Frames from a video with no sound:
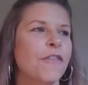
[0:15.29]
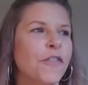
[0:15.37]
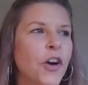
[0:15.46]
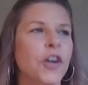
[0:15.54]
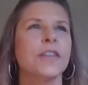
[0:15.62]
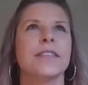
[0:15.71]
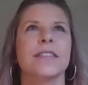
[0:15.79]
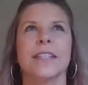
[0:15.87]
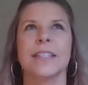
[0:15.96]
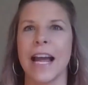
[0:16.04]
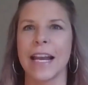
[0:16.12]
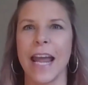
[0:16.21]
first
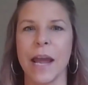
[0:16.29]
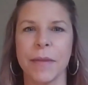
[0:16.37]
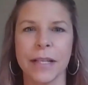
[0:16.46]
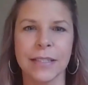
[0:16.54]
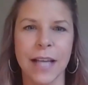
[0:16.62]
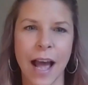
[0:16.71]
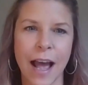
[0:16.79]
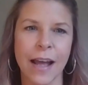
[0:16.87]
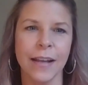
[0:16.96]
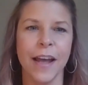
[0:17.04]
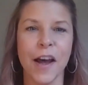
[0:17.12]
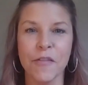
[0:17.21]

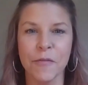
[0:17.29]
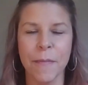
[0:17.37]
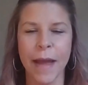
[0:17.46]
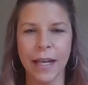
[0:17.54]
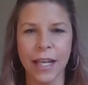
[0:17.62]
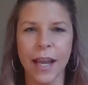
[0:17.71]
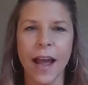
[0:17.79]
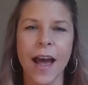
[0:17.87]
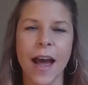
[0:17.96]
DynamicsCon of many.